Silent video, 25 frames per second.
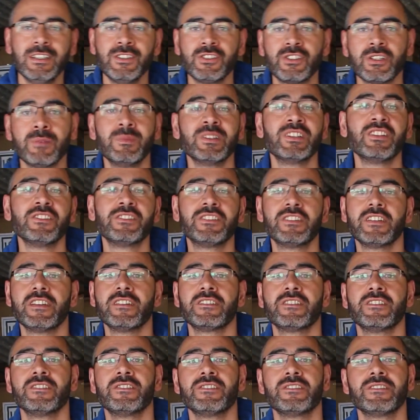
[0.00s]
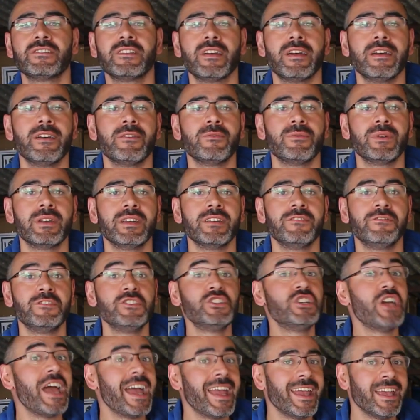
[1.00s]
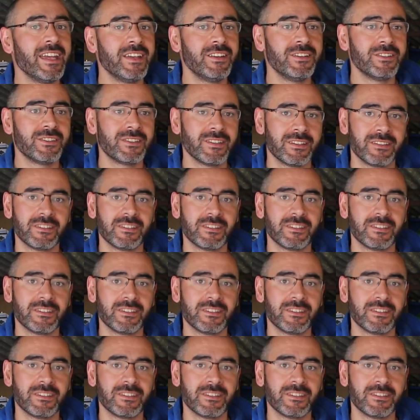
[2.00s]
some of the decisions that we've changed,